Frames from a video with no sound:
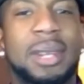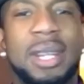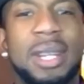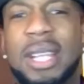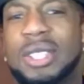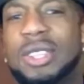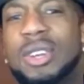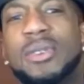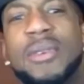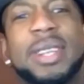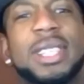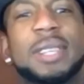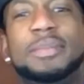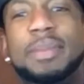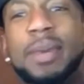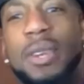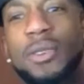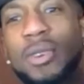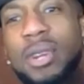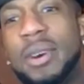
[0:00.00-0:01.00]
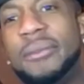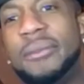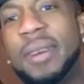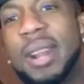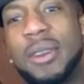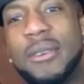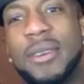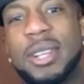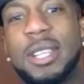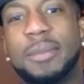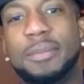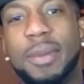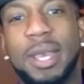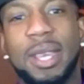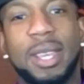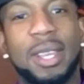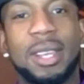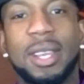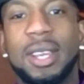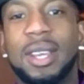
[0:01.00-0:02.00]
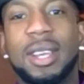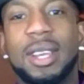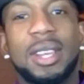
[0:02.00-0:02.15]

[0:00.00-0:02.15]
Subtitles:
there's no recipe. We don't follow a recipe.